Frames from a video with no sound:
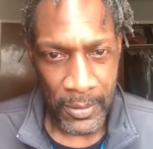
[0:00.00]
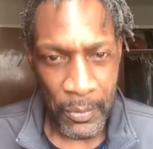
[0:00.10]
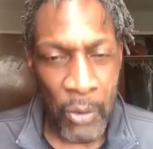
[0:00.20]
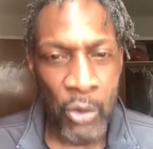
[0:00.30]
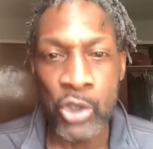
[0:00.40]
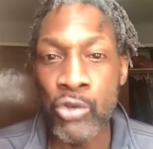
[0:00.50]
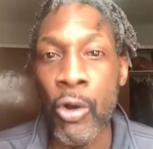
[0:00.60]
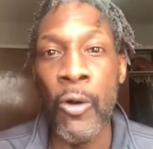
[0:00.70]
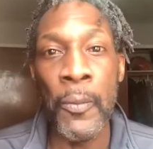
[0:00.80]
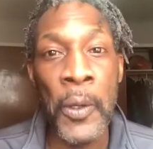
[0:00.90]
People is
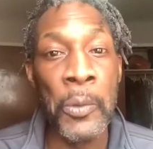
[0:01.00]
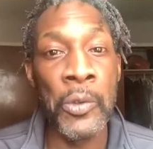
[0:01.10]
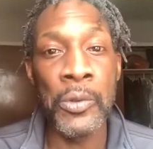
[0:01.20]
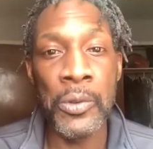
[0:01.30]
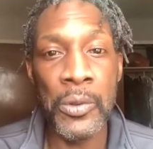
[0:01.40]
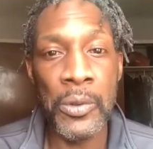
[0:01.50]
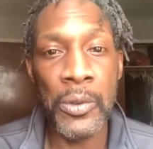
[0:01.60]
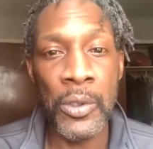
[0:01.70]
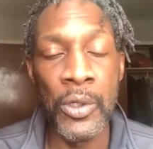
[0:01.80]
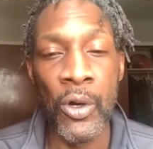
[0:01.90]
grown people,
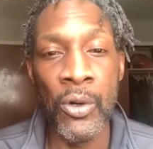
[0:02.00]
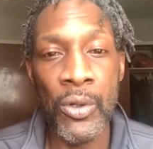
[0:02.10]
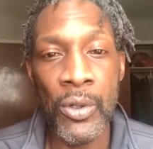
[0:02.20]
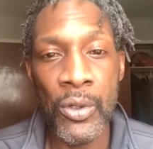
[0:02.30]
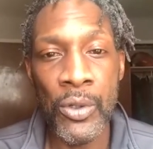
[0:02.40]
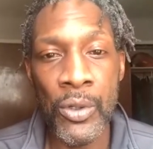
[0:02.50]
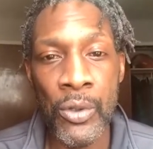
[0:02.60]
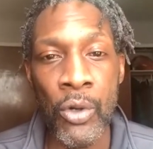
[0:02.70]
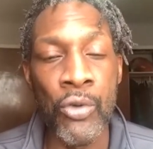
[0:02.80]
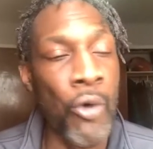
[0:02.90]
you know?
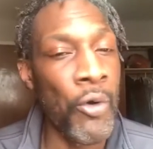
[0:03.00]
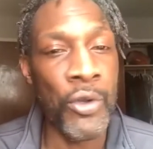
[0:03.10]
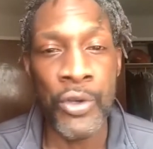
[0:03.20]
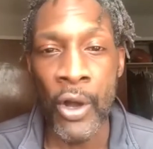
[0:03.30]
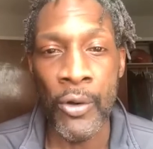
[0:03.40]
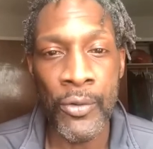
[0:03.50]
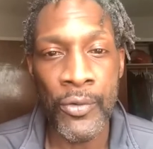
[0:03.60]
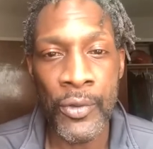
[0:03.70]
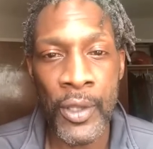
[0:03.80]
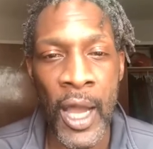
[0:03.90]
You're a grown adult.
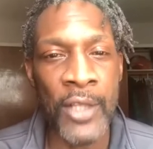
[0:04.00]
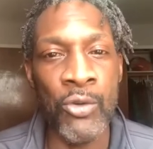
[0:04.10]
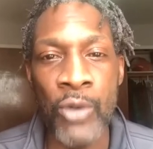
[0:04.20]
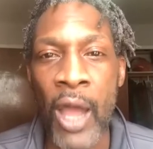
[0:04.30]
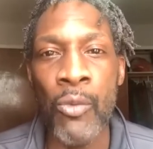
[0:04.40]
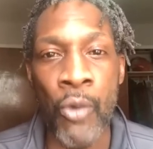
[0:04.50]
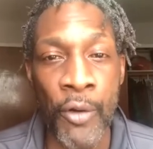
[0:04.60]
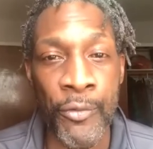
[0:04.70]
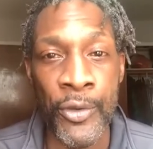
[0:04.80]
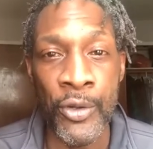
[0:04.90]
I do not
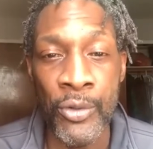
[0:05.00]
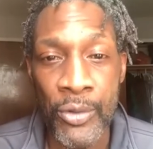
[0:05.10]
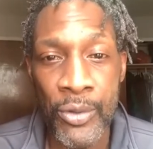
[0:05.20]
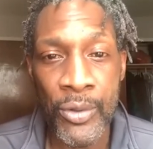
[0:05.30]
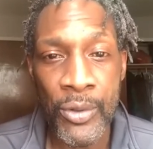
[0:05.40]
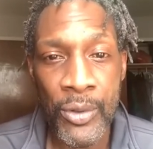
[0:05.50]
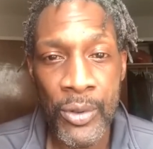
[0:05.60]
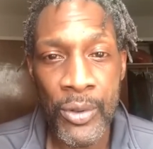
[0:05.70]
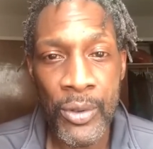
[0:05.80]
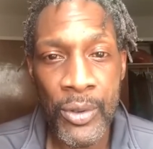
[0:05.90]
work for you,
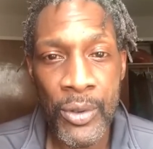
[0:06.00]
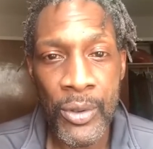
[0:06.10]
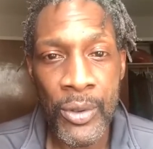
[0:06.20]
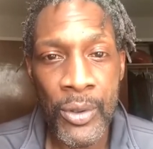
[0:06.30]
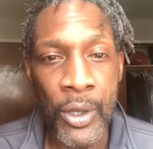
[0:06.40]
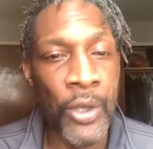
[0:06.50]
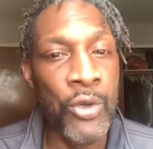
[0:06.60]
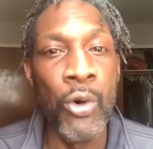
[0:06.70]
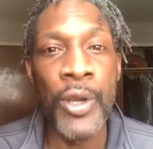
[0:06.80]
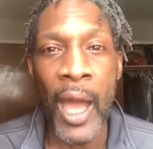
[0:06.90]
and
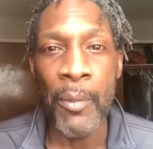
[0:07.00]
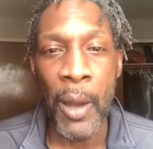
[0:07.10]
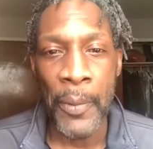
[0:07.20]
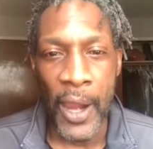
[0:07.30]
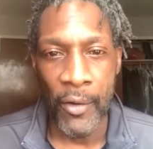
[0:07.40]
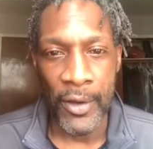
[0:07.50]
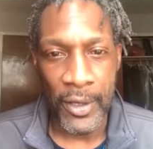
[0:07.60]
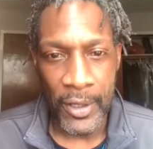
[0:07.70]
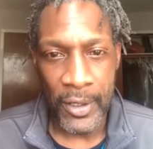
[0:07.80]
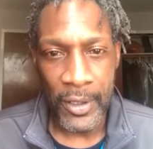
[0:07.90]
you are not my parent.
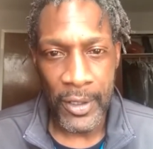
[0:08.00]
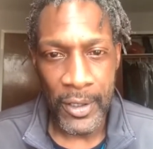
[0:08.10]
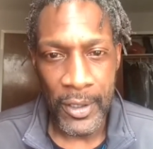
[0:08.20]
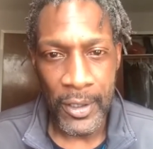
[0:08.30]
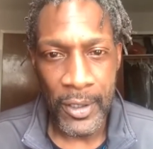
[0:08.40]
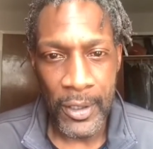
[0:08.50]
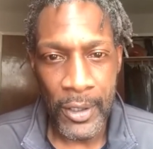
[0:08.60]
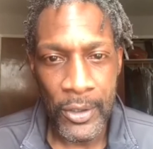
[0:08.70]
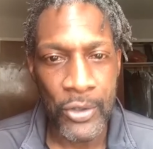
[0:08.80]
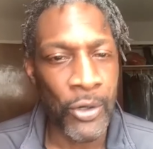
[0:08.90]

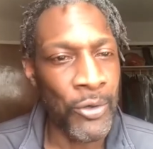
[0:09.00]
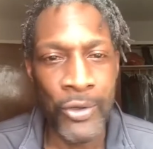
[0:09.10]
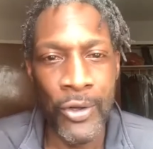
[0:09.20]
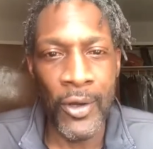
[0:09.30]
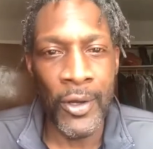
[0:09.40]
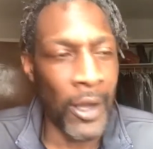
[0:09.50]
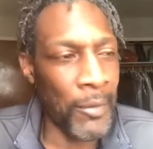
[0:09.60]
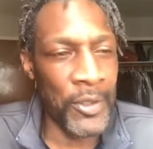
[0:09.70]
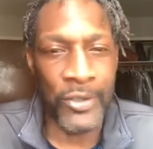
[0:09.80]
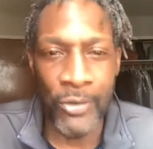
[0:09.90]
So, you know, I
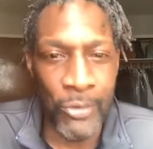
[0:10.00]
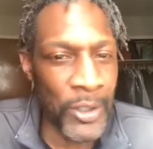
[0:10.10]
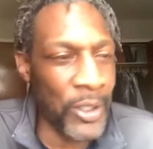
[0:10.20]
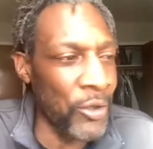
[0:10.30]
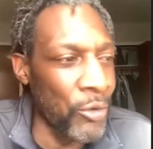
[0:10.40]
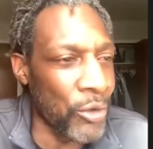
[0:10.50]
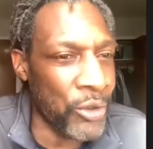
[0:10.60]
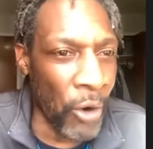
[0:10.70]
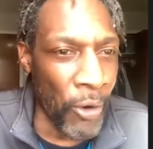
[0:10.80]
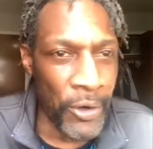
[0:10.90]
mean, so we give you the
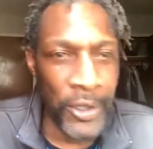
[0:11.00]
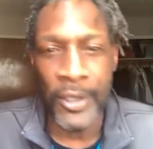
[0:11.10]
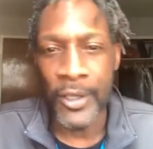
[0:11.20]
authority